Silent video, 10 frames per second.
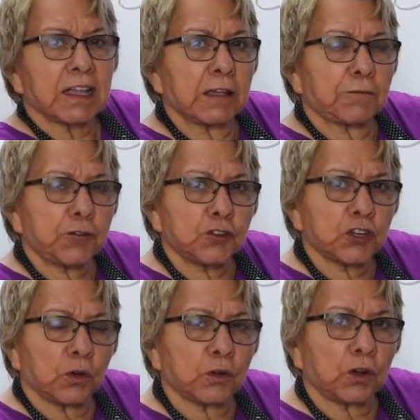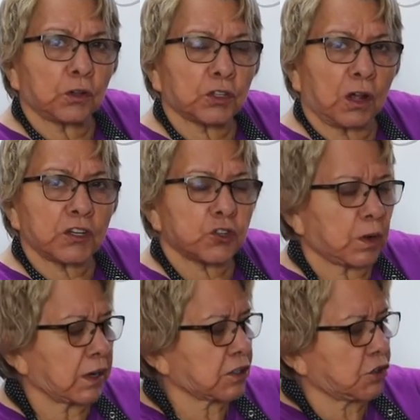If you don't hold on to
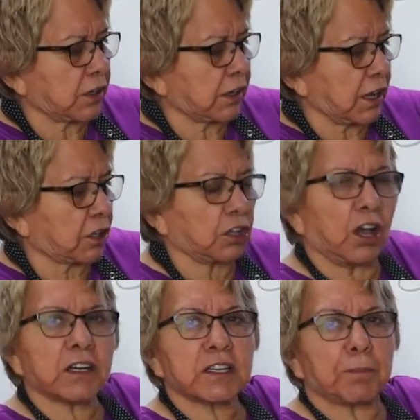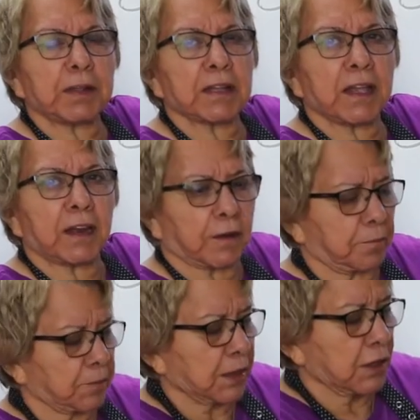it, it's going to get clogged up in the hair.
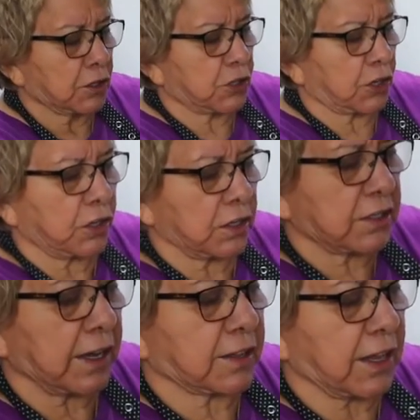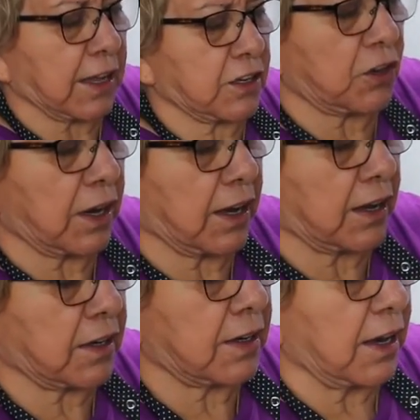So you're going to take that in your
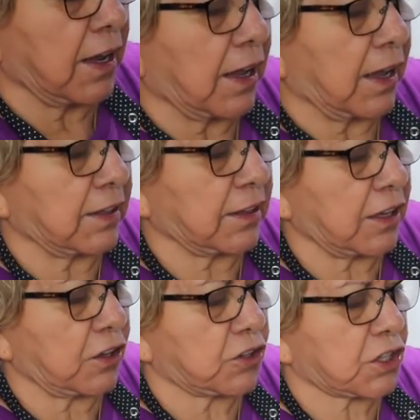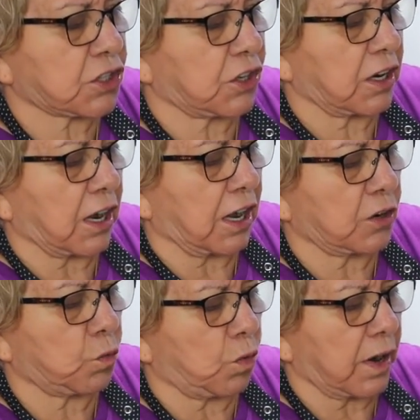hand, and then you're just going to
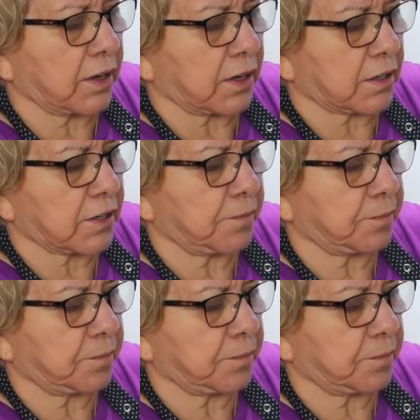unwind it.